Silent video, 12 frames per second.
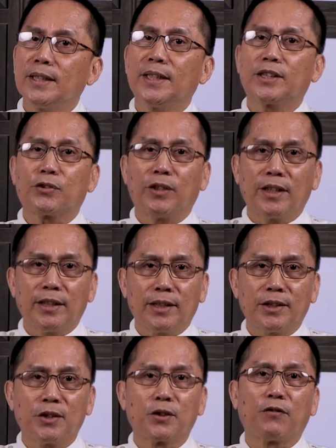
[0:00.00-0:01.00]
his
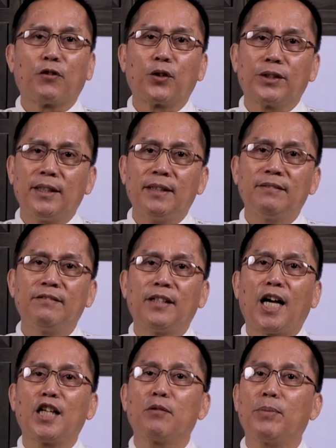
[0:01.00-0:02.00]
readiness to forgive
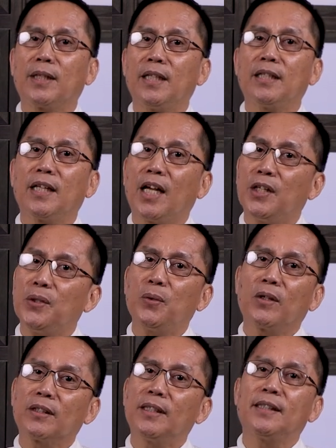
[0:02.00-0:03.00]
and begin anew
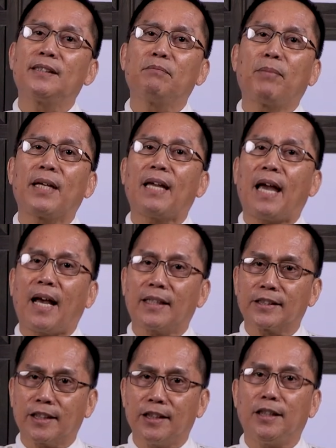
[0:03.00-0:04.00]
again by
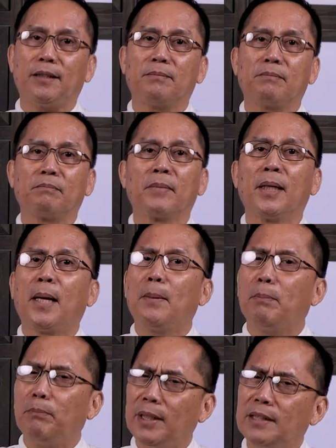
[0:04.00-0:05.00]
asking him,
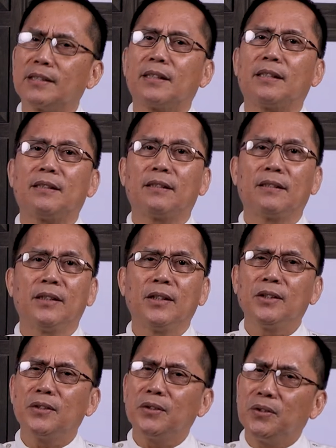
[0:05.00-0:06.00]
"Peter,
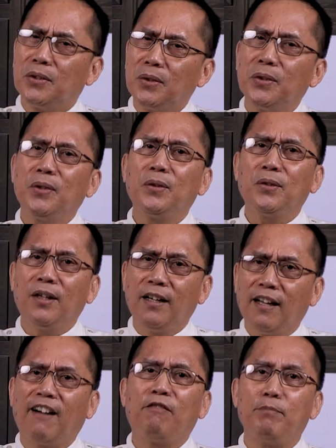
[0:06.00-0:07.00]
do you
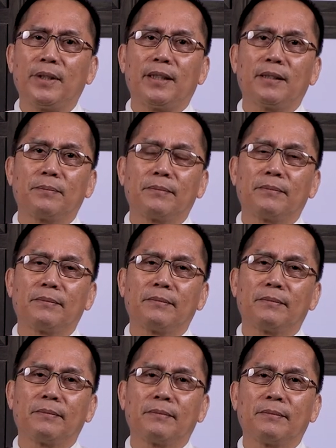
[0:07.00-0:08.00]
love me?"
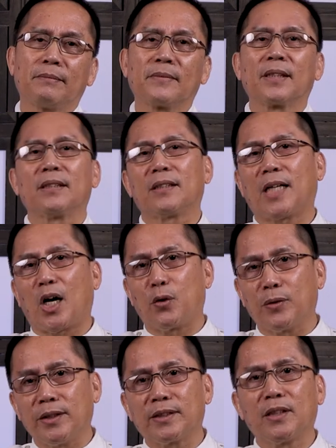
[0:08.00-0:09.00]
Our
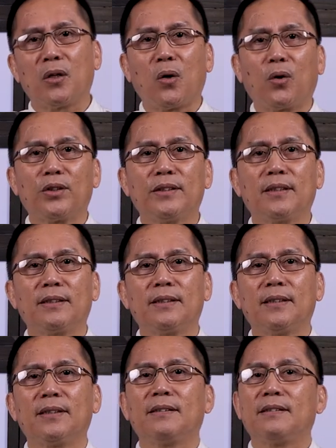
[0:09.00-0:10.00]
risen Lord
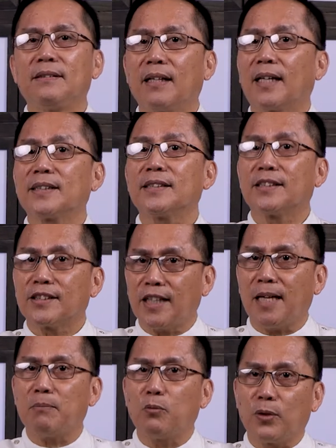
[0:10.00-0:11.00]
does the
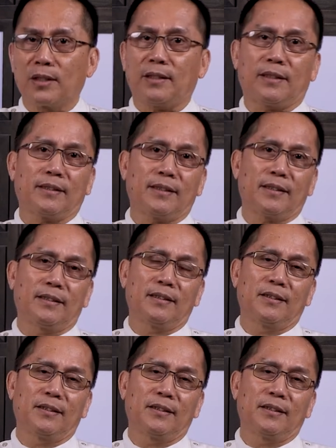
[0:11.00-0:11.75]
same with us.